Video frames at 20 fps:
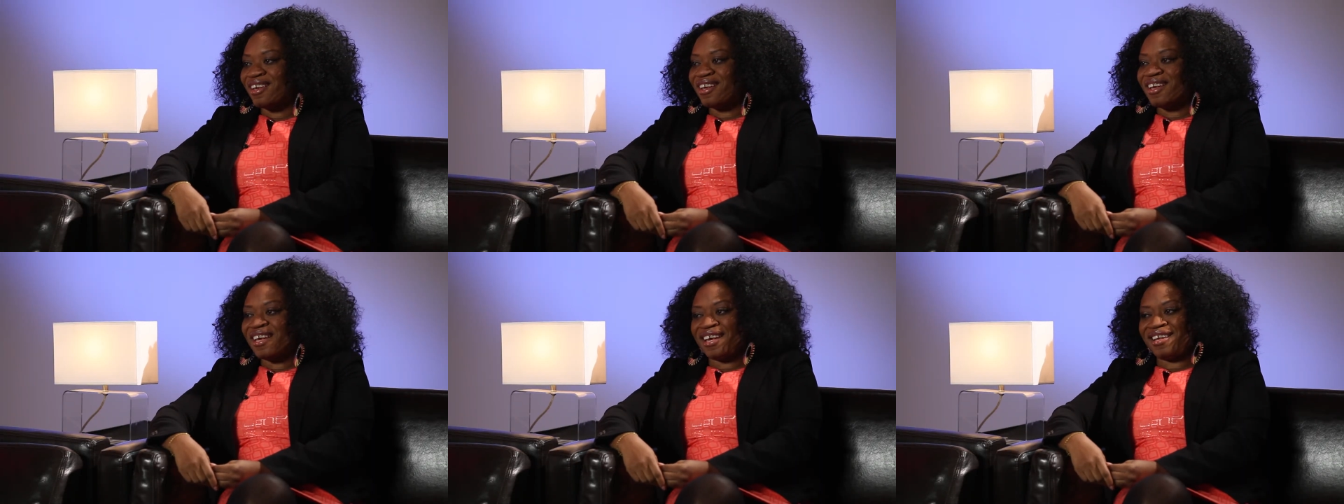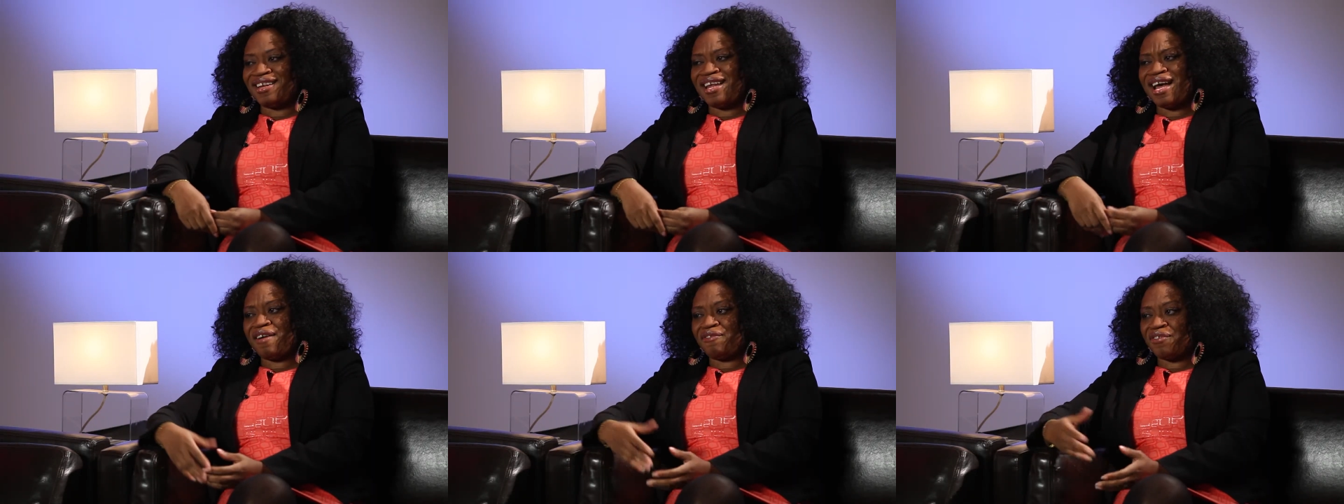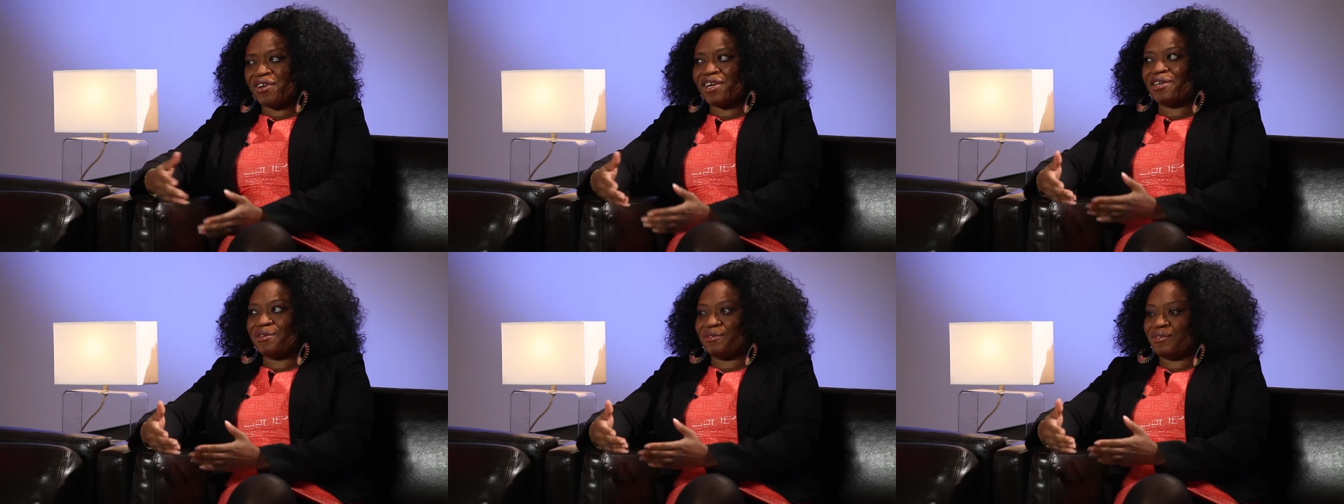And
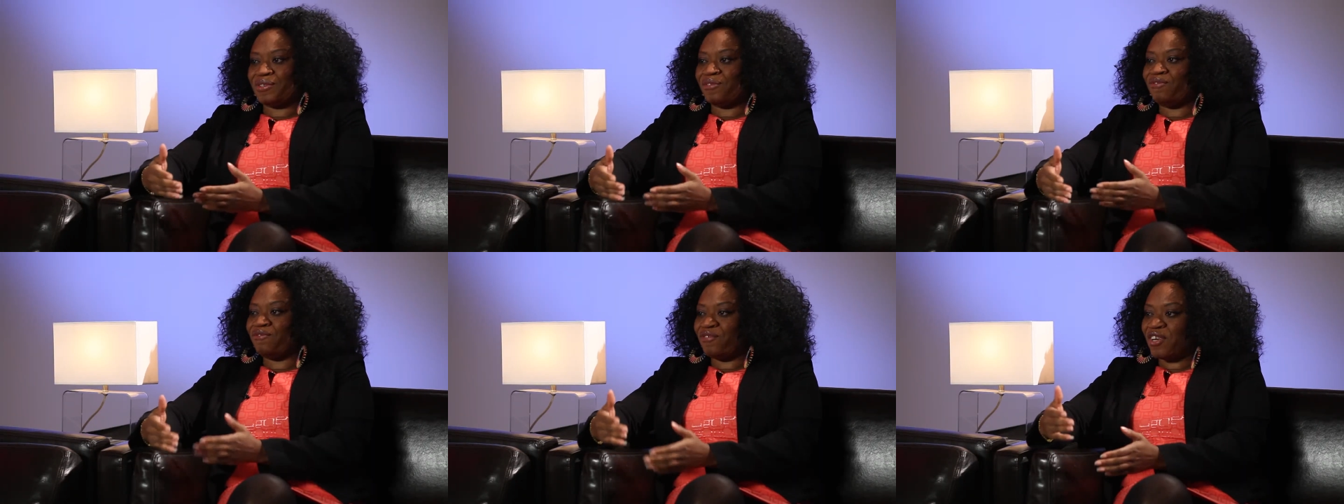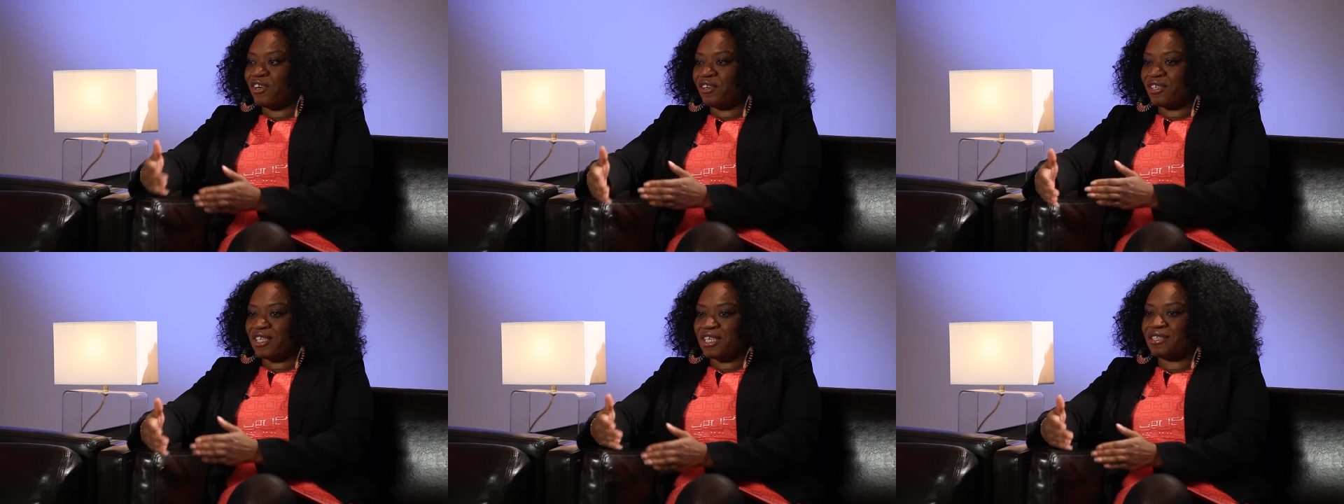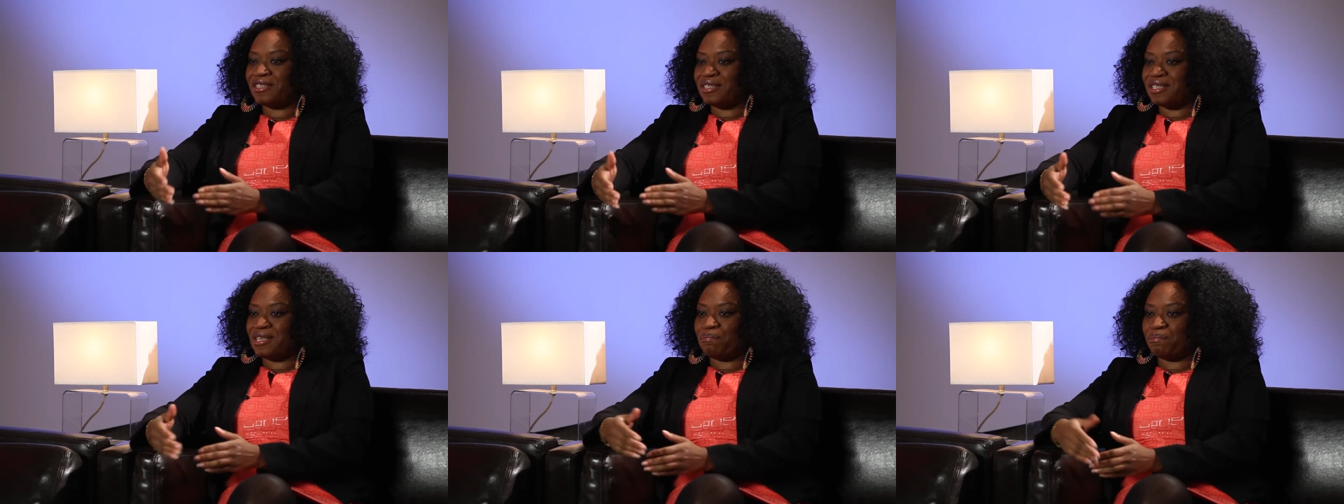Africa was fairly
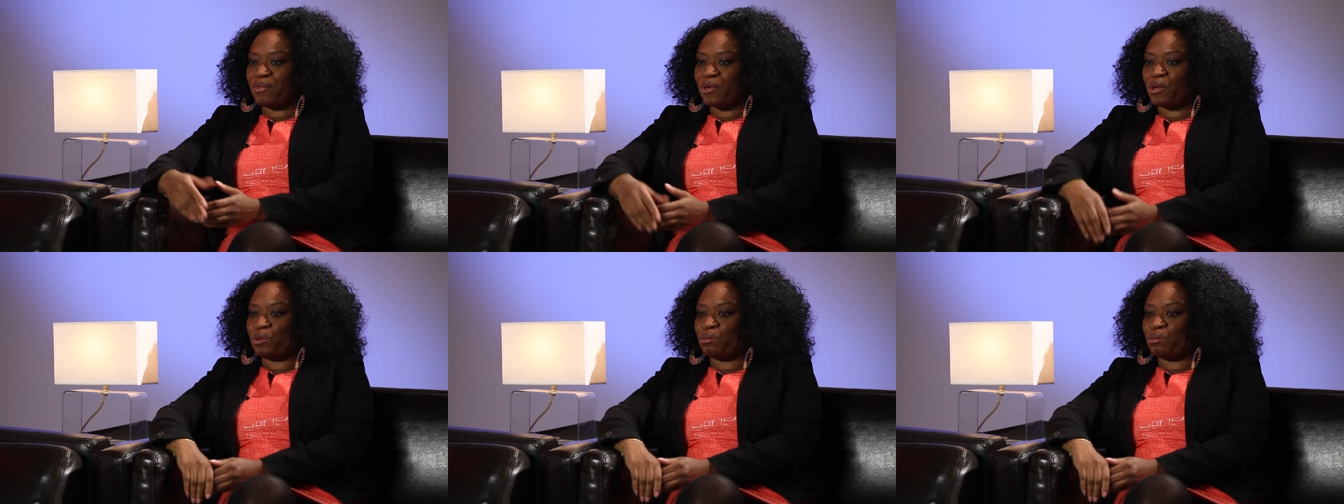simple.